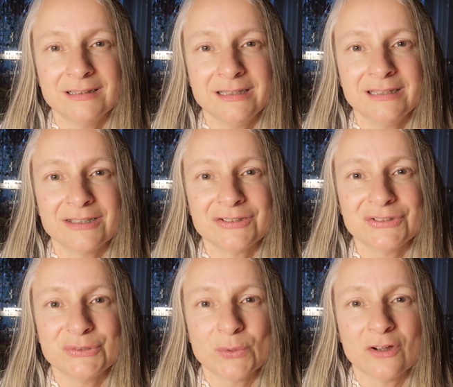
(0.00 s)

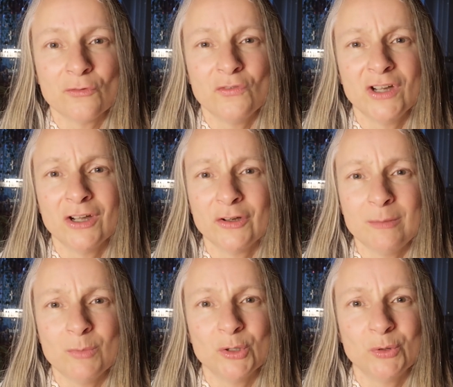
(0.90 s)
into our very
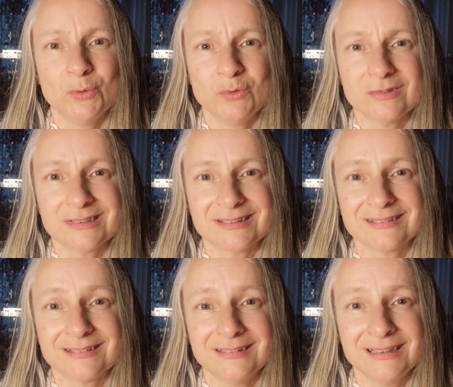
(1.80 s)
bones,
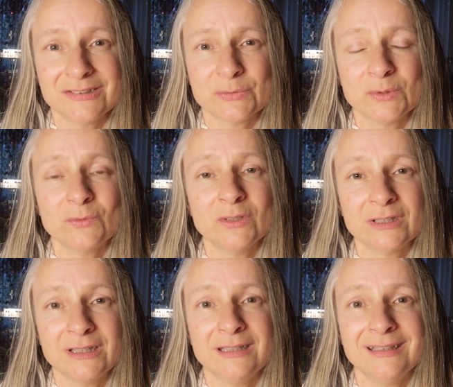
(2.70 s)
because we
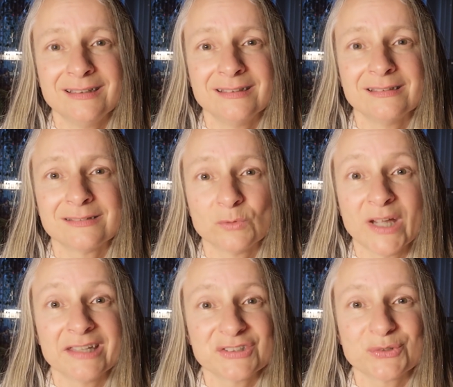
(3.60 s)
really need this
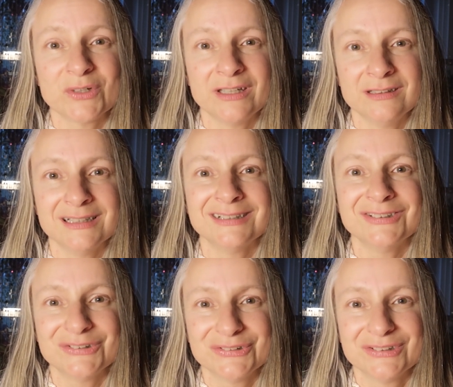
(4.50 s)
rest right
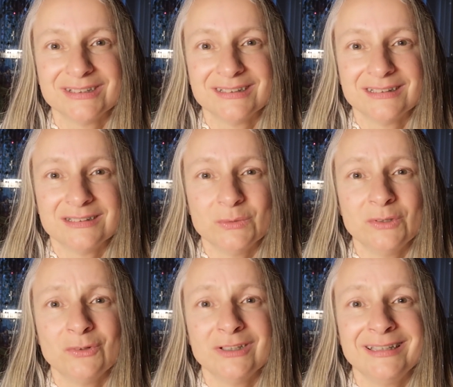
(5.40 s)
now
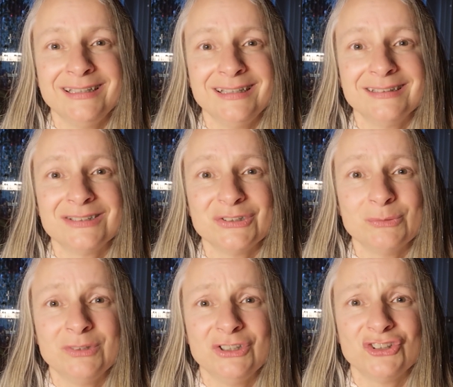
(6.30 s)
we really need
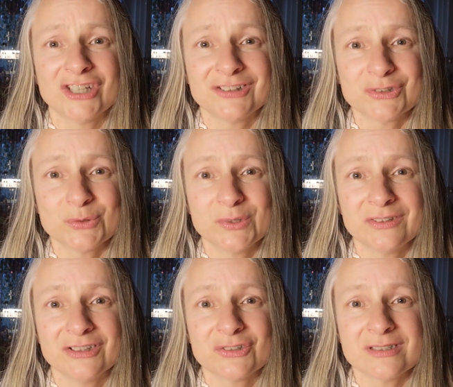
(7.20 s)
to be gentle
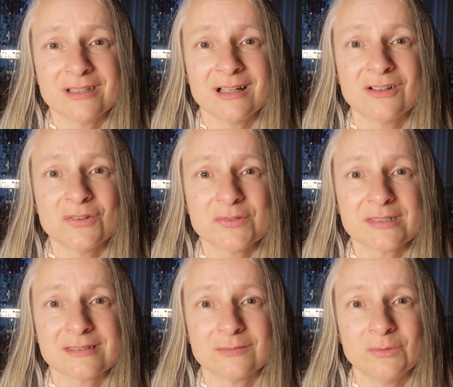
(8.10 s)
with
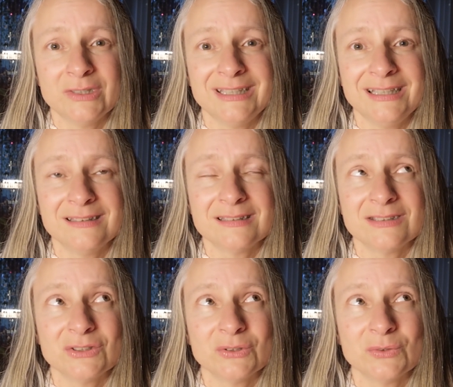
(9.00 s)
ourselves. We need
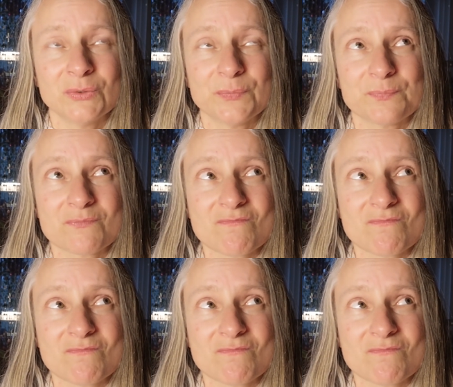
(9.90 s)
to